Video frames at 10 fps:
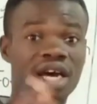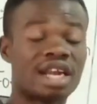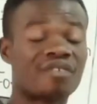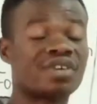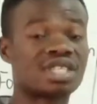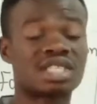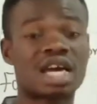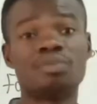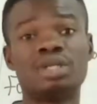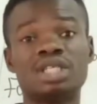Under phrases,
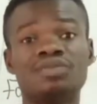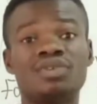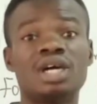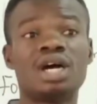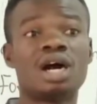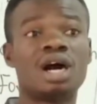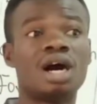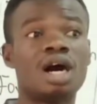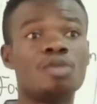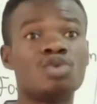I believe you
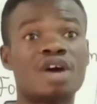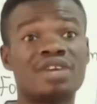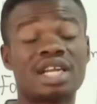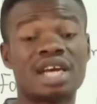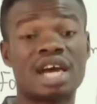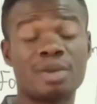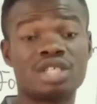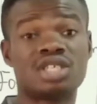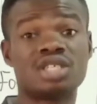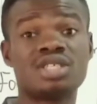have done
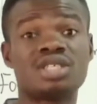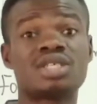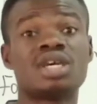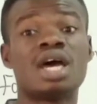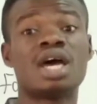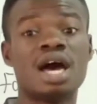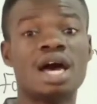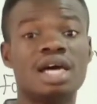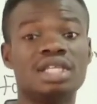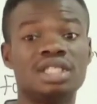dimensions
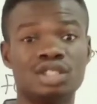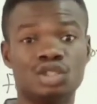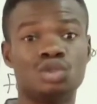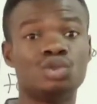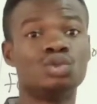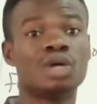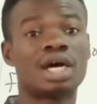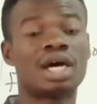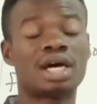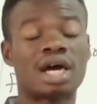and you
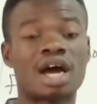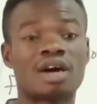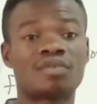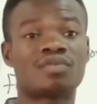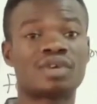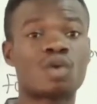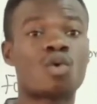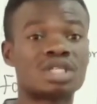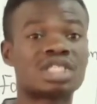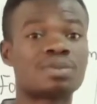have
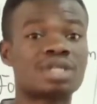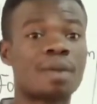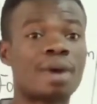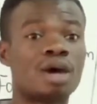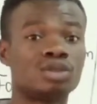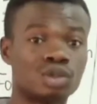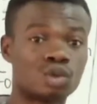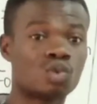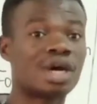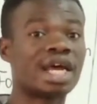a concept about
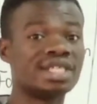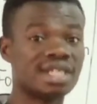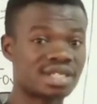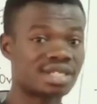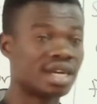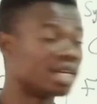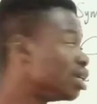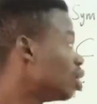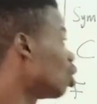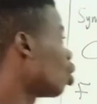what I just
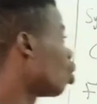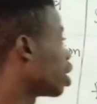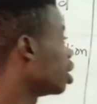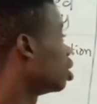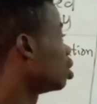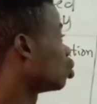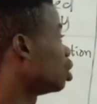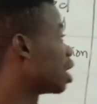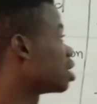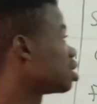said. Okay, so
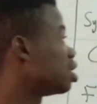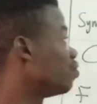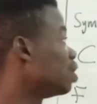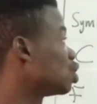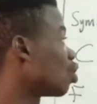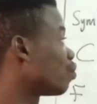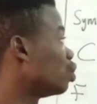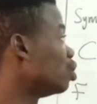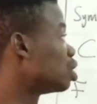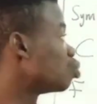that is the definition
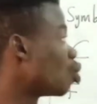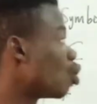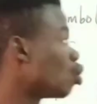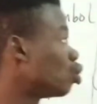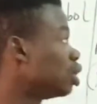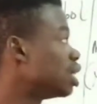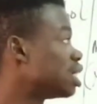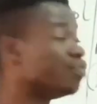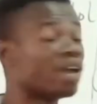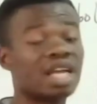of unit, mole
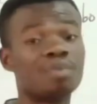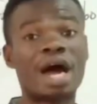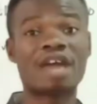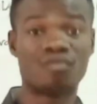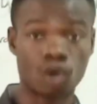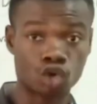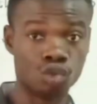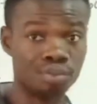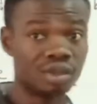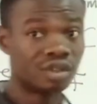divided by
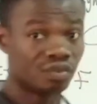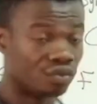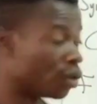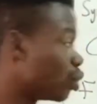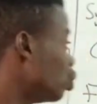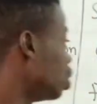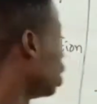volume. Very good.